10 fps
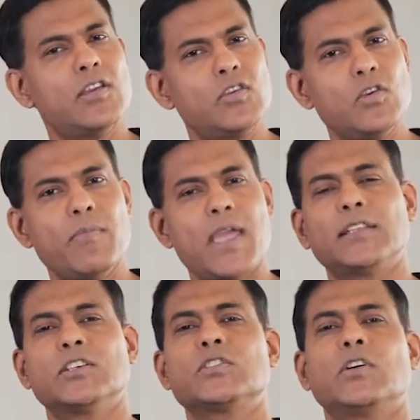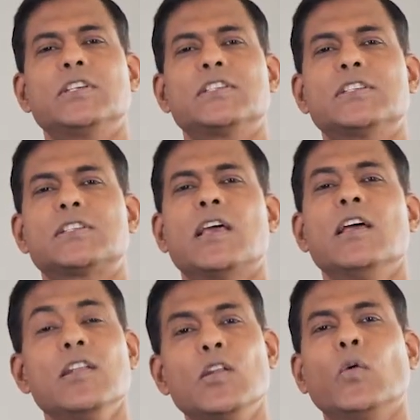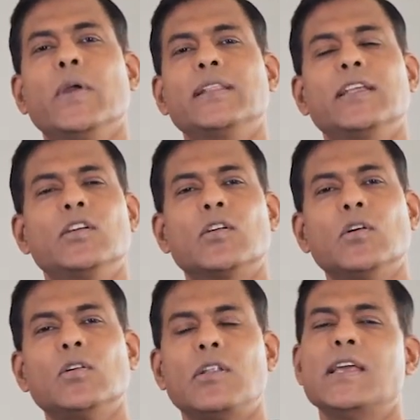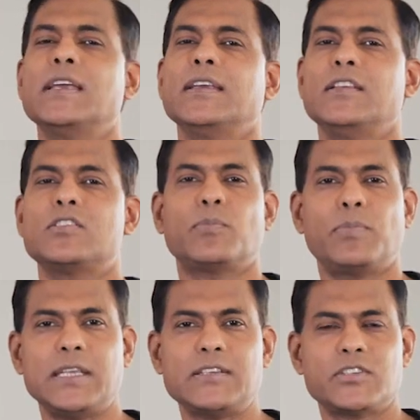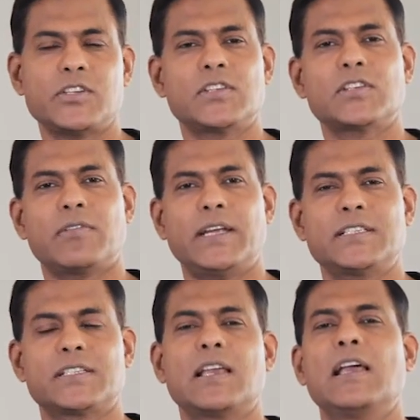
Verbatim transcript: You make the choices knowing that your goal is to please Jesus Christ